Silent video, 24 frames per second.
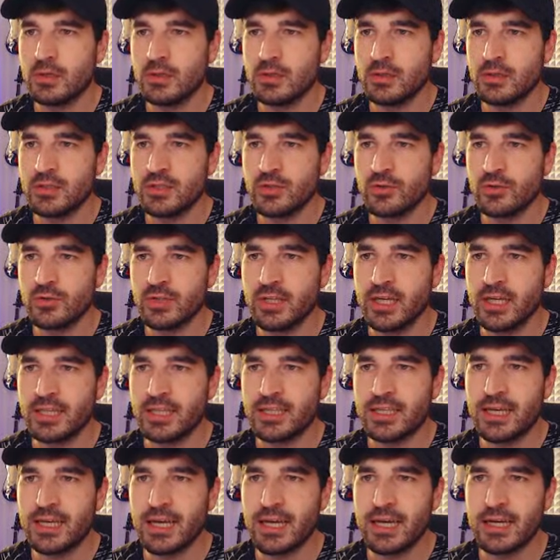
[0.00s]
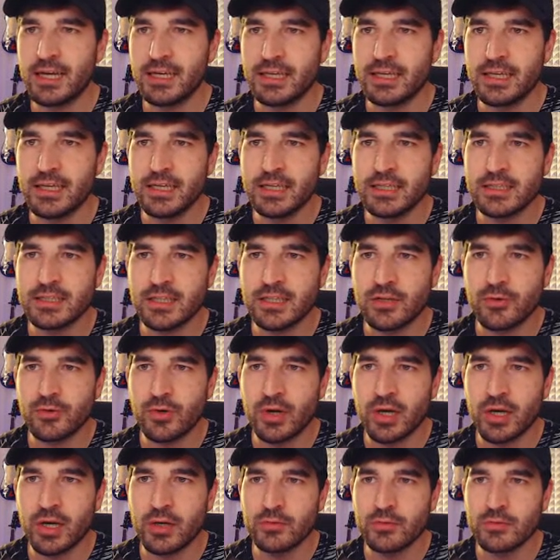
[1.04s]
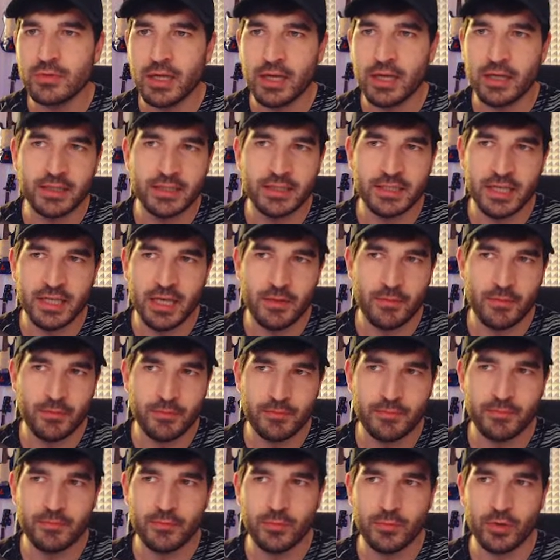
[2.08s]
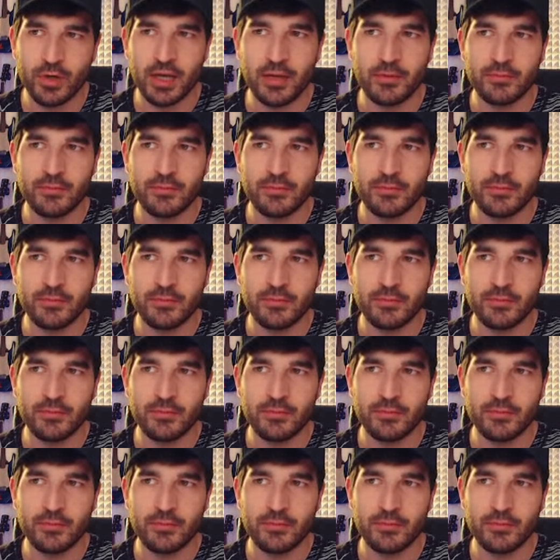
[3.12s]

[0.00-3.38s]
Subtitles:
So the attack, it's around, yeah, the same. Okay.